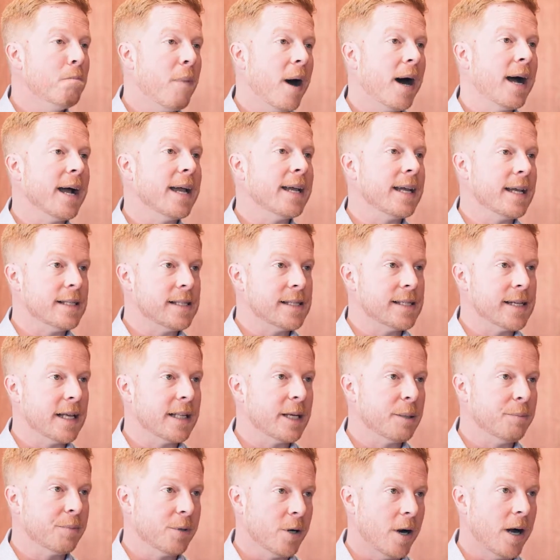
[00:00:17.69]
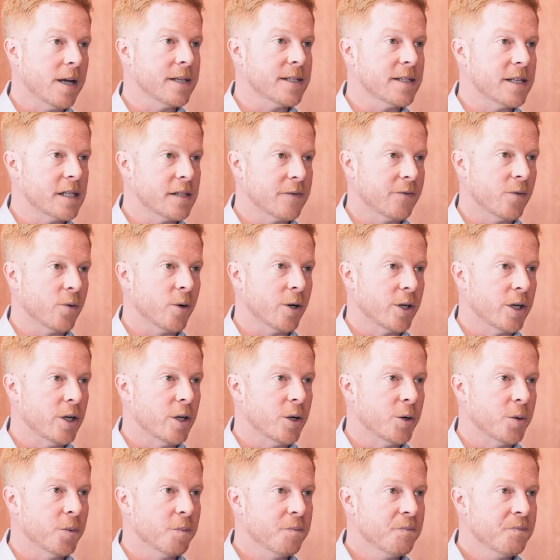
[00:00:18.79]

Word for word: buying and selling process for you.